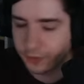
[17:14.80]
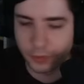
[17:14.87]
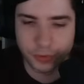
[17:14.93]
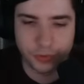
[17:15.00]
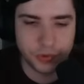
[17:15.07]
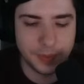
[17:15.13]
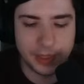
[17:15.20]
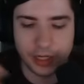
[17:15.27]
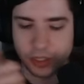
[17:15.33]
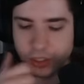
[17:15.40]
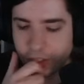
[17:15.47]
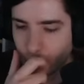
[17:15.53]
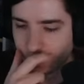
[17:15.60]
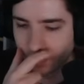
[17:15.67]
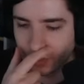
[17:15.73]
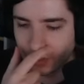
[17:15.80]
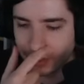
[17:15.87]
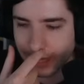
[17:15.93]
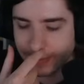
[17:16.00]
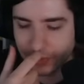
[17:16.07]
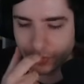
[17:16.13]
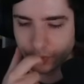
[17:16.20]
Dream Eater and Shadow Ball,
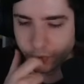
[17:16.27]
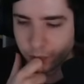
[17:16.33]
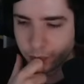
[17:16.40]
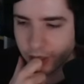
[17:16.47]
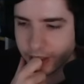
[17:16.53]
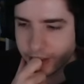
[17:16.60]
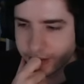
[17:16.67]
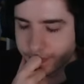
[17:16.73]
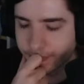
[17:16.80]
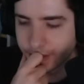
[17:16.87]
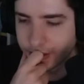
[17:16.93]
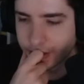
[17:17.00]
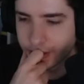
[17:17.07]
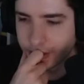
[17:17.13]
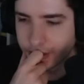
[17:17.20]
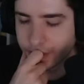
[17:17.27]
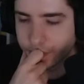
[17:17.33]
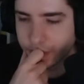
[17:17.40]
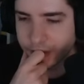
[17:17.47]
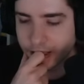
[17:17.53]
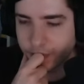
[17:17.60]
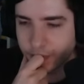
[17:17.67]
absolute no-brainer. We
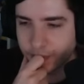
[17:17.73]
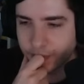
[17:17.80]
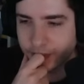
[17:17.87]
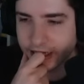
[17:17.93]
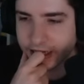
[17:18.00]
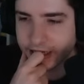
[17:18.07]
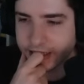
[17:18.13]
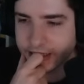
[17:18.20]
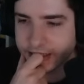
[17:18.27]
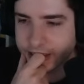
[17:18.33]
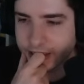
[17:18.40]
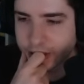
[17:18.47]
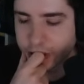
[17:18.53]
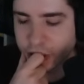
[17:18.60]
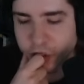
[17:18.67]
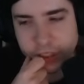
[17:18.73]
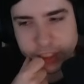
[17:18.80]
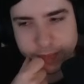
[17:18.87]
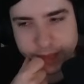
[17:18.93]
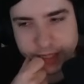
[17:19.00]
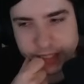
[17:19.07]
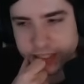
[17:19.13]
can replace Choice
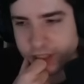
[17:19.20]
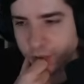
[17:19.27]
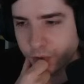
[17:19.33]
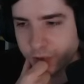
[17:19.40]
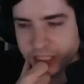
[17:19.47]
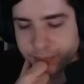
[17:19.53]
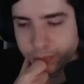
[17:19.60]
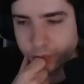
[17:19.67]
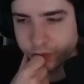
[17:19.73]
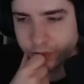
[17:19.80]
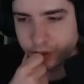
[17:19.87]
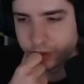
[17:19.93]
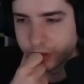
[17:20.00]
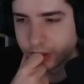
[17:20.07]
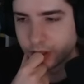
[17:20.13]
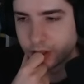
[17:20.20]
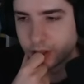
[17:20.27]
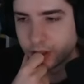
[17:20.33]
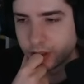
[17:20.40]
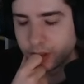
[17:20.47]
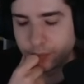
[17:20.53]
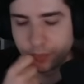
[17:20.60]
Specs or Spoon.
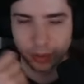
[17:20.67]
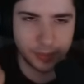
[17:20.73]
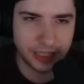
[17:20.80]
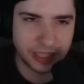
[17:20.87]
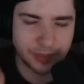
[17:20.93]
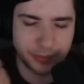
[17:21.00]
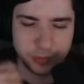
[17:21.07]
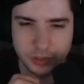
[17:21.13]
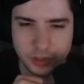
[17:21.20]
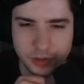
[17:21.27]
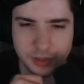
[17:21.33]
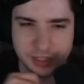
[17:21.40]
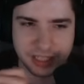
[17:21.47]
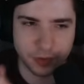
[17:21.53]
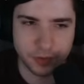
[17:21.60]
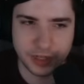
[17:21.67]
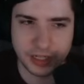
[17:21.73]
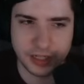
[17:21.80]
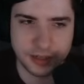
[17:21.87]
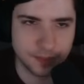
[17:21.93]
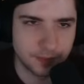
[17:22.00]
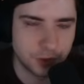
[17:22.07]
Probably Spoon, because it
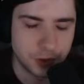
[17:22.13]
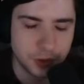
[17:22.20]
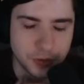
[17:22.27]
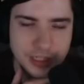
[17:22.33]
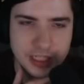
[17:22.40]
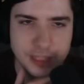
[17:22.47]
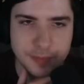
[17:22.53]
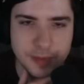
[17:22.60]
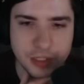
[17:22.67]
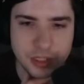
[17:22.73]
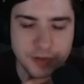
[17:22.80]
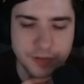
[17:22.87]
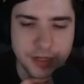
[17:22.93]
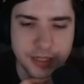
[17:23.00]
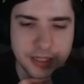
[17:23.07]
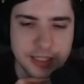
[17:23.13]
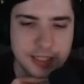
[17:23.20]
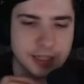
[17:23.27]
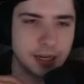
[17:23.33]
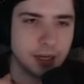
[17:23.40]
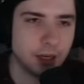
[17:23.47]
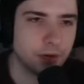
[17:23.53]
already reduces special defense.
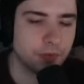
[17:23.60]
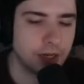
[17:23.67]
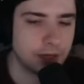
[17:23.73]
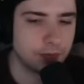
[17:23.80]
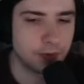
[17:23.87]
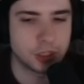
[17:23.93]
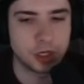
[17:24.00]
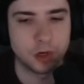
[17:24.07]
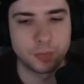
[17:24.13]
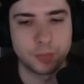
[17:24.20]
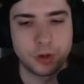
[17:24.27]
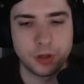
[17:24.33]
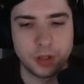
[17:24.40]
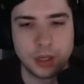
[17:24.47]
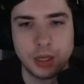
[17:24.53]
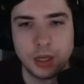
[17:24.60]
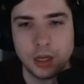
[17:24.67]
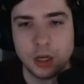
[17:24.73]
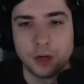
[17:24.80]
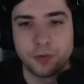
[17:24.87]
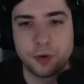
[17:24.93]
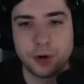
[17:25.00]
Gengar, right, with Shadow Ball.
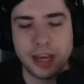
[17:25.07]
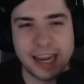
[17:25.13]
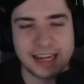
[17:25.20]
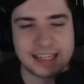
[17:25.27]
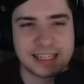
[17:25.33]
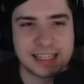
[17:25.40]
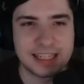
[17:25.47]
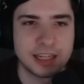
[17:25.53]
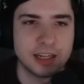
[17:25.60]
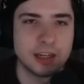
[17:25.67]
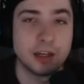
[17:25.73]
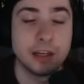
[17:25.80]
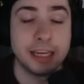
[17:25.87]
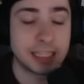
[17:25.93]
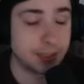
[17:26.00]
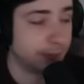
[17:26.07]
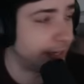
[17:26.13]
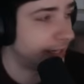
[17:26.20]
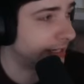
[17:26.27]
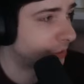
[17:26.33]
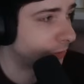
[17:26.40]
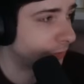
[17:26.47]
For Hex, as well,
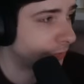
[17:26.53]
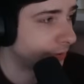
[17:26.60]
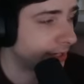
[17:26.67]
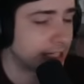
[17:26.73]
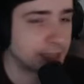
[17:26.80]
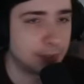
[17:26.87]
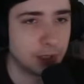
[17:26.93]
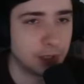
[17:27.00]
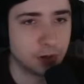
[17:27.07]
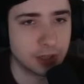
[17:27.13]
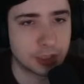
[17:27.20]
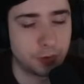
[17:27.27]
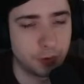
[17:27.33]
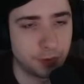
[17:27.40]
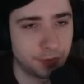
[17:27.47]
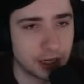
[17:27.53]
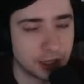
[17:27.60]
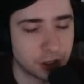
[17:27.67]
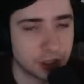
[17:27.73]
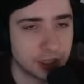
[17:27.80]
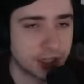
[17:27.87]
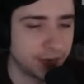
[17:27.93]
it's good for Hex, because Cooldown
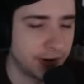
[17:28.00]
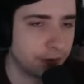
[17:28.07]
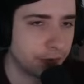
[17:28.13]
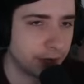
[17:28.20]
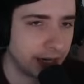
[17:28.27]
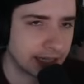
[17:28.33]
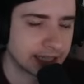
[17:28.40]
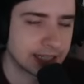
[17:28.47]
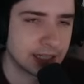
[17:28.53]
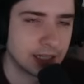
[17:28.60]
Reduction is great for Hex.